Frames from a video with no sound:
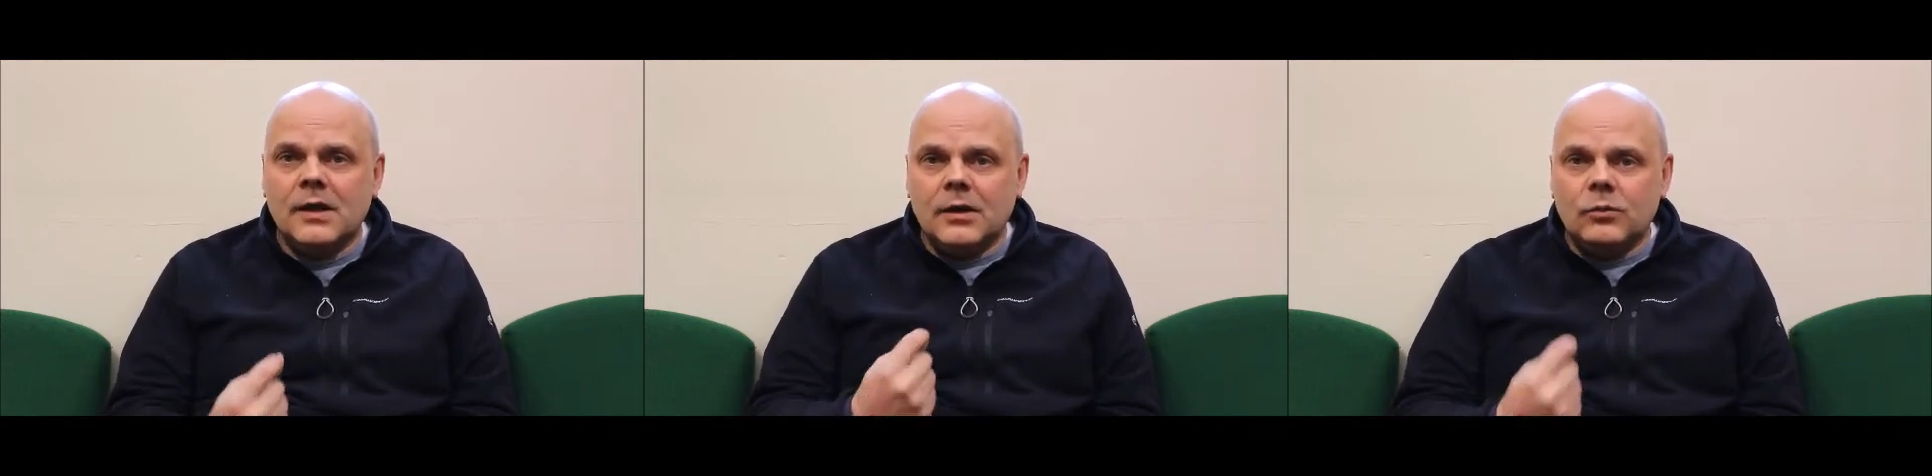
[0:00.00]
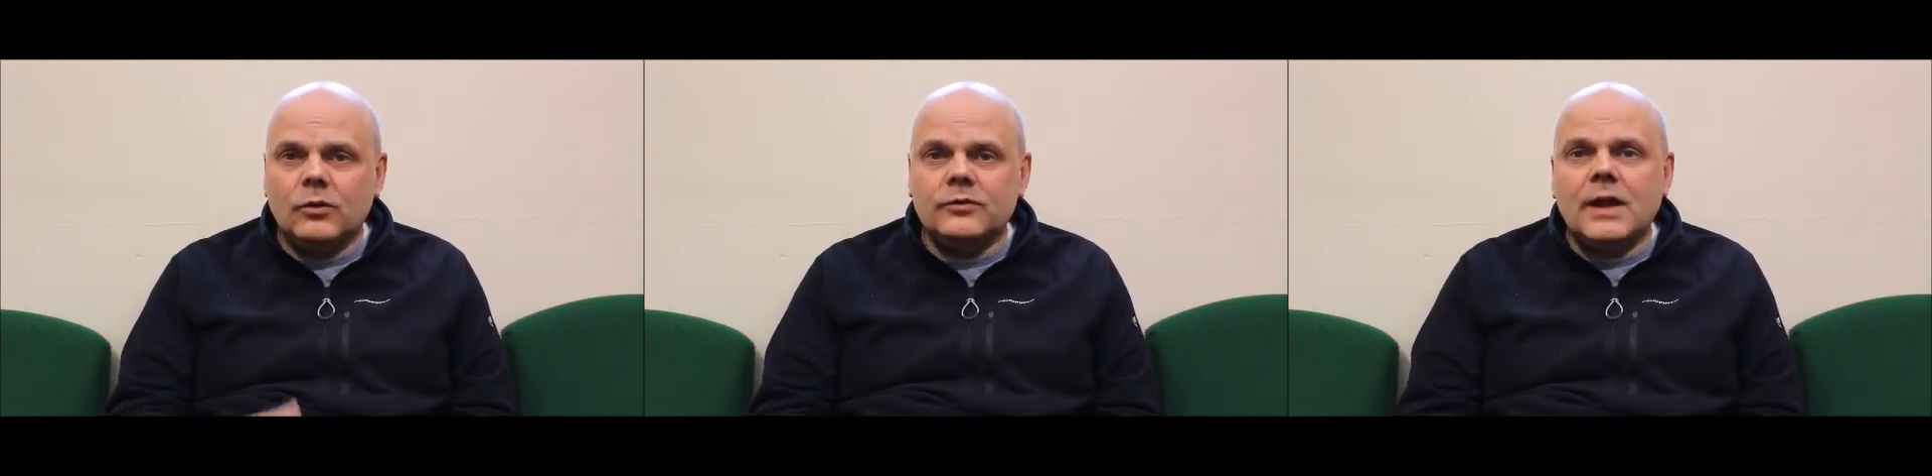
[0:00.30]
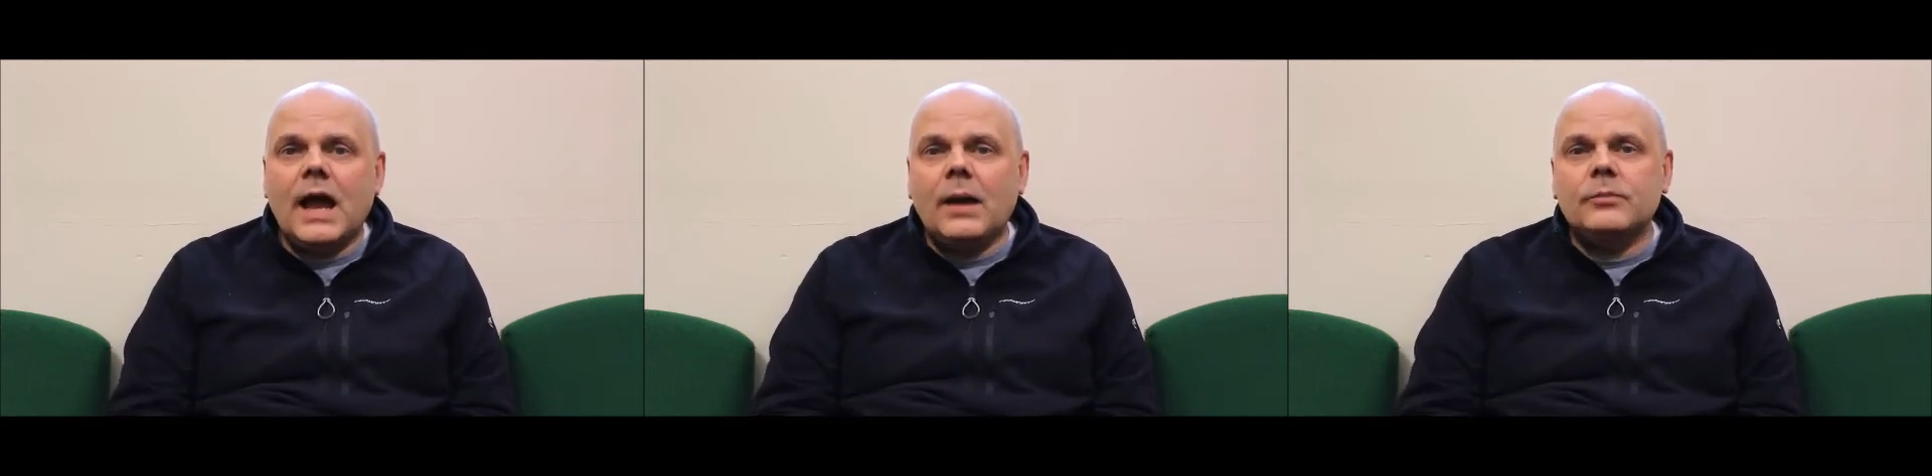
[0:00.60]
it
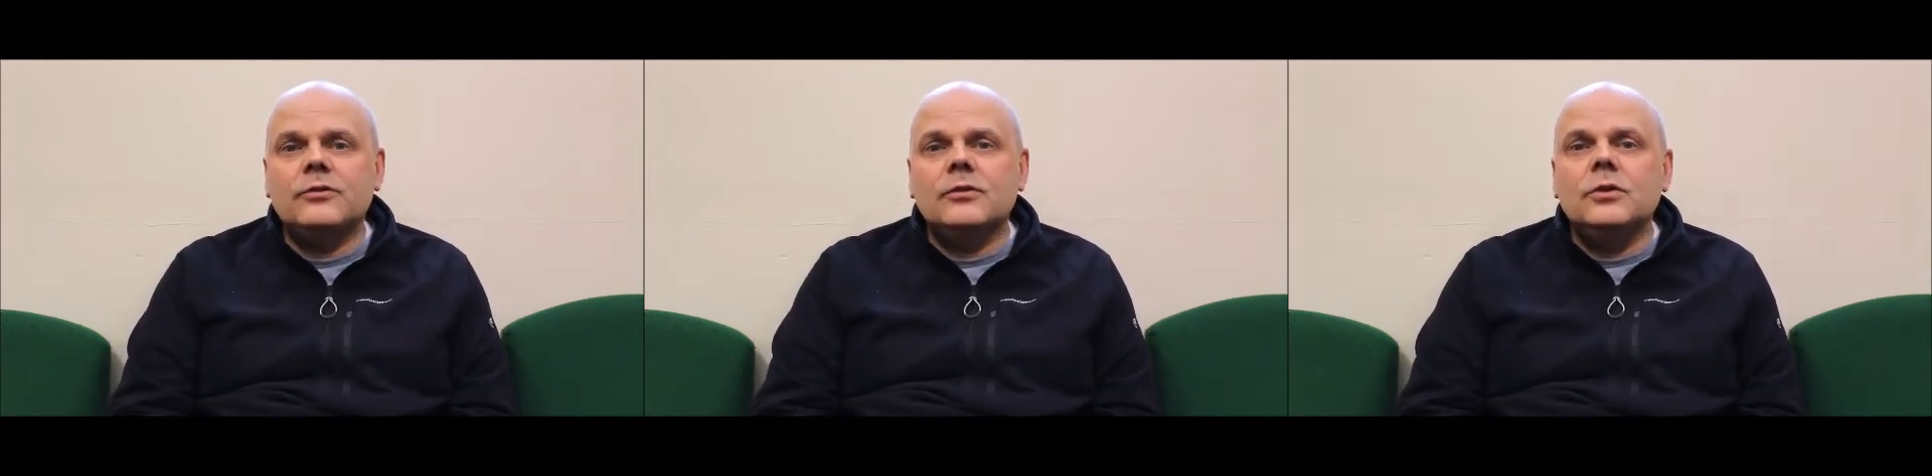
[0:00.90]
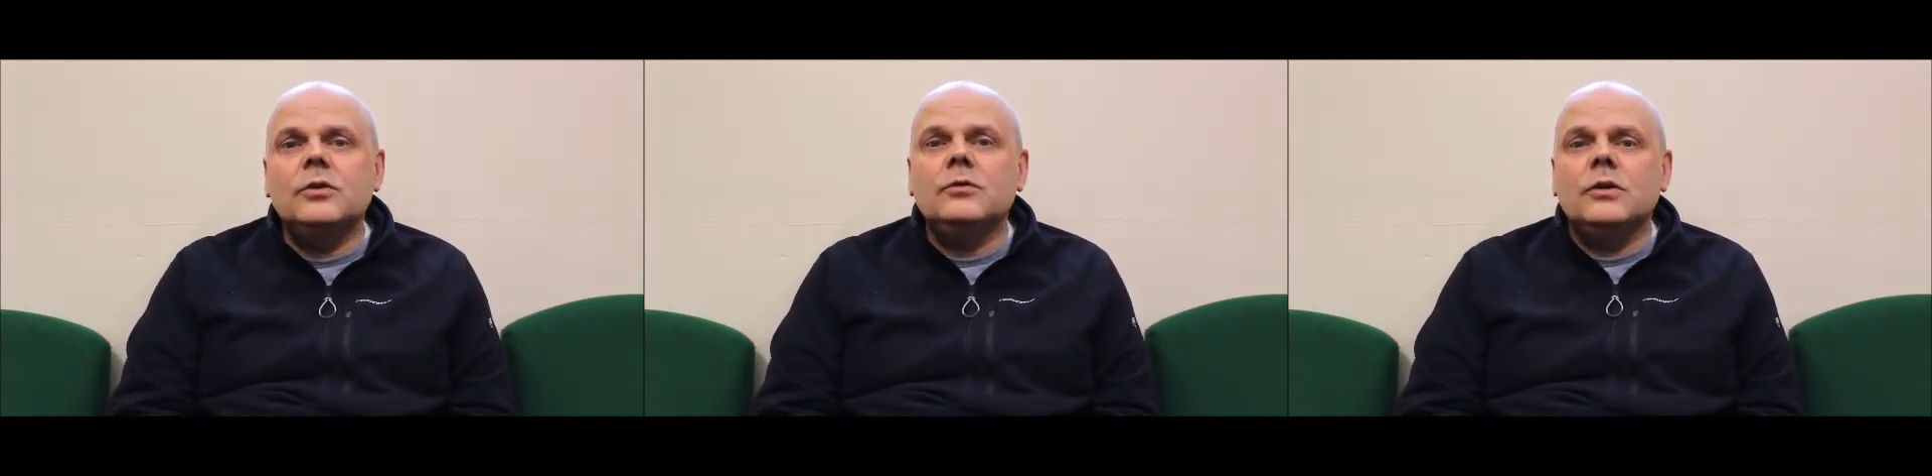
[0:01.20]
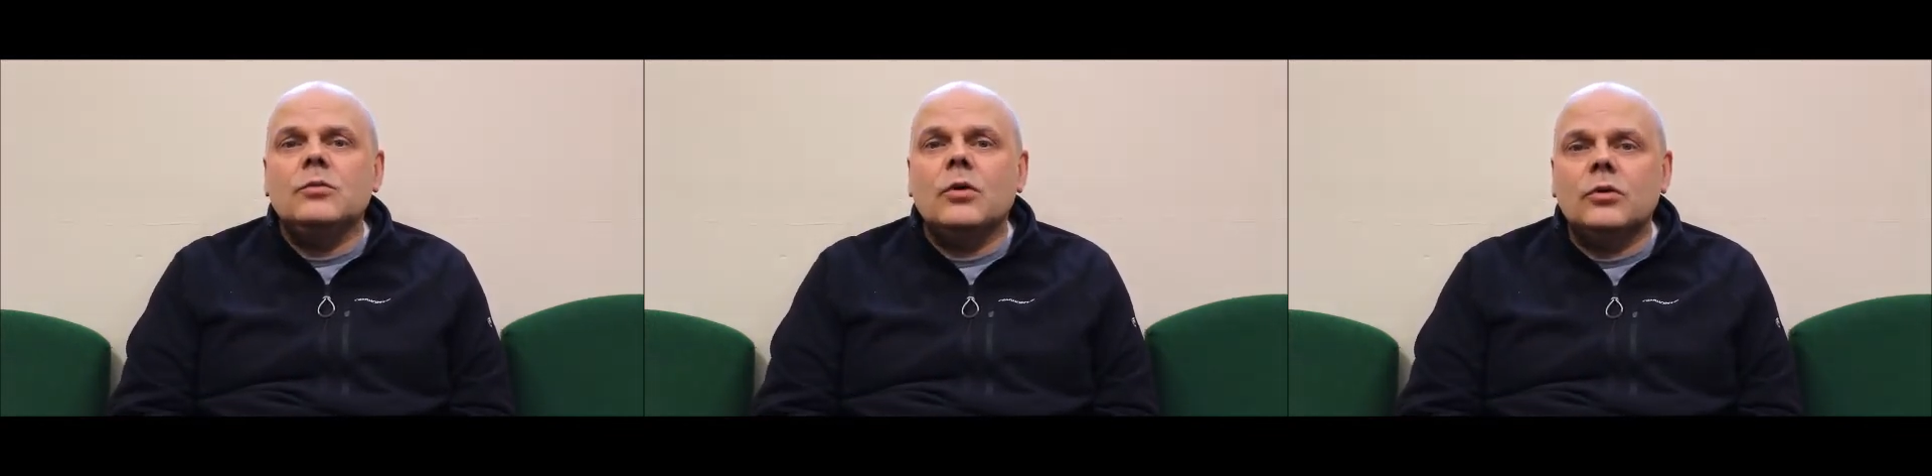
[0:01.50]
wasn't
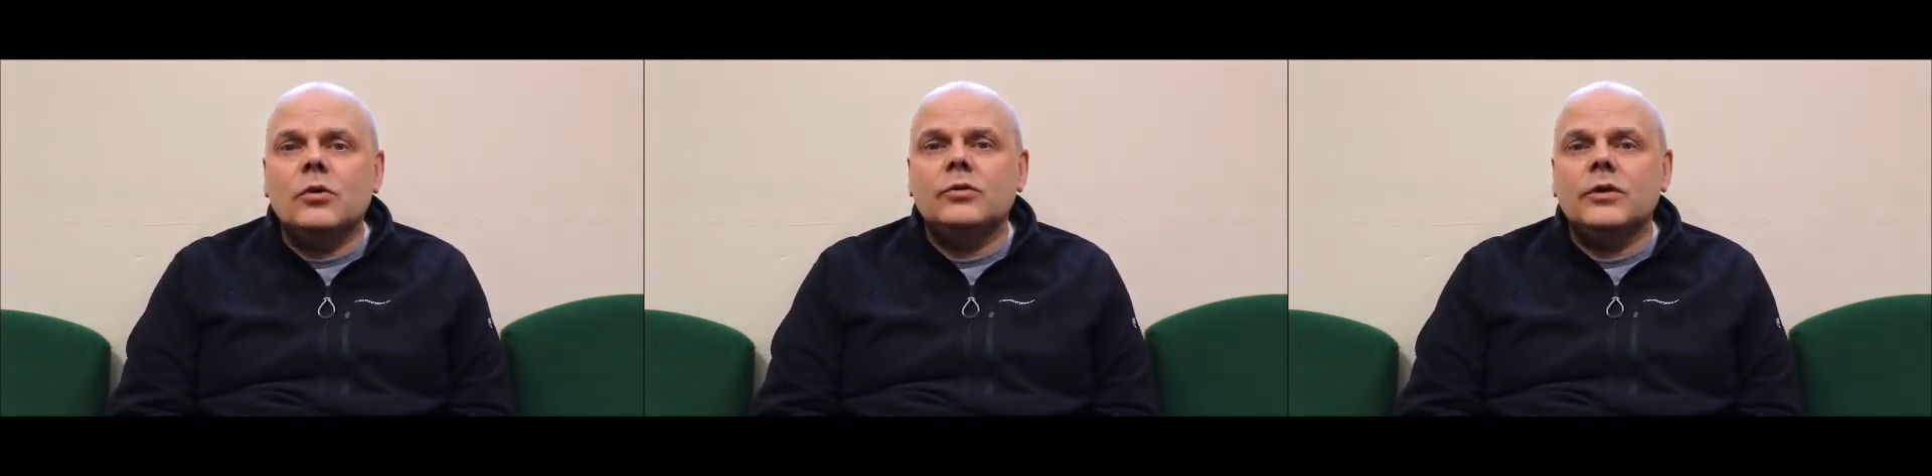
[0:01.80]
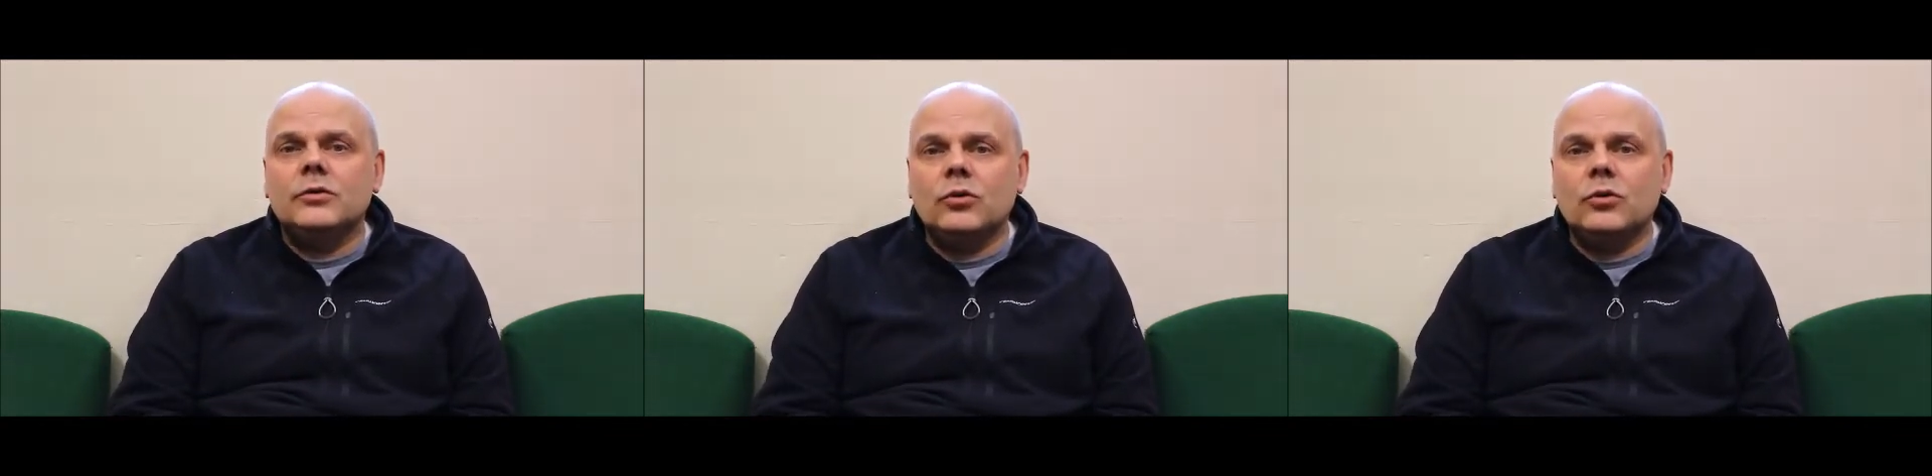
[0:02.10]
absolutely what God had